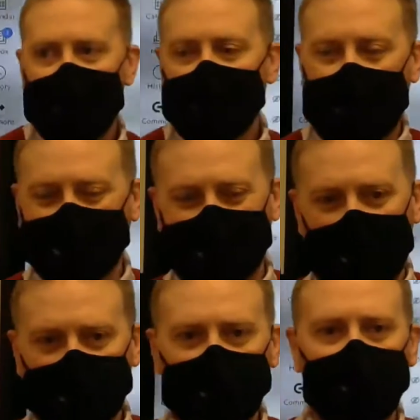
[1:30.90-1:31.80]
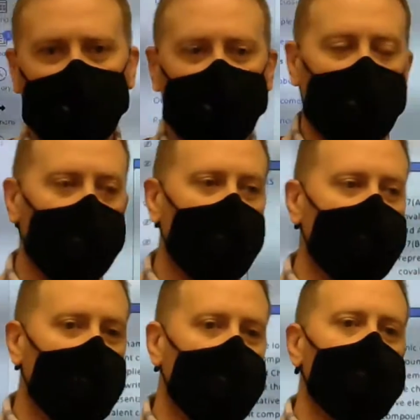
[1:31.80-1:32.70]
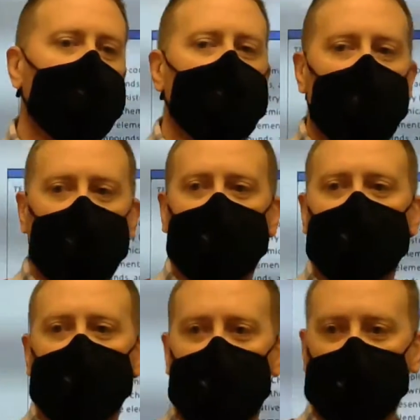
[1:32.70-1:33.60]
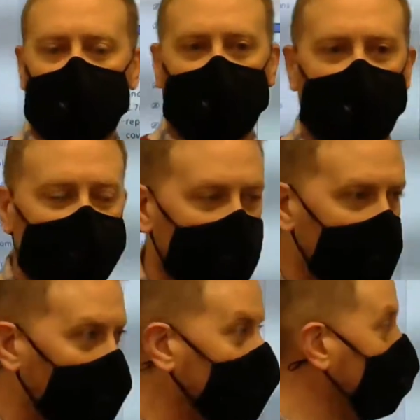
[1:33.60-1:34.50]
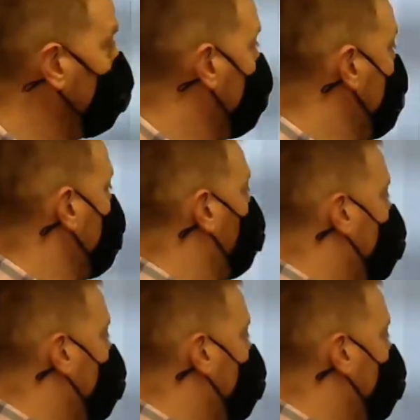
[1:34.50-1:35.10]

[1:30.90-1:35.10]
that last unit that we did before the semester exam, we